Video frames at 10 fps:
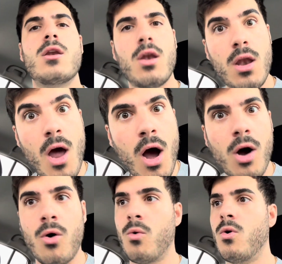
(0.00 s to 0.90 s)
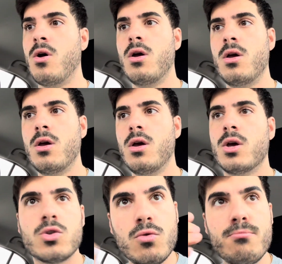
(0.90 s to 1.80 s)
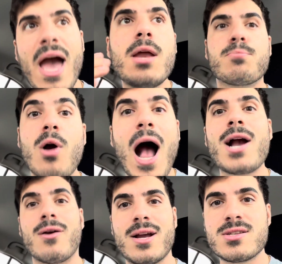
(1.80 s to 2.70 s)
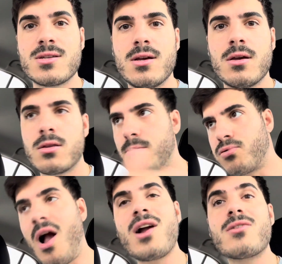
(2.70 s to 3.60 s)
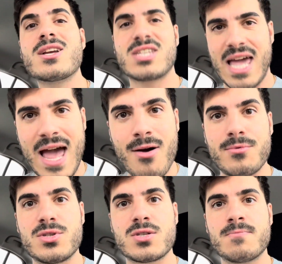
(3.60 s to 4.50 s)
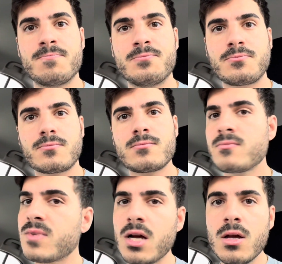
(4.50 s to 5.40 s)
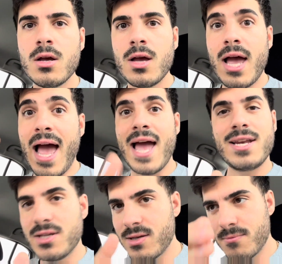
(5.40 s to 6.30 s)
No. You made progress. The progress counts. And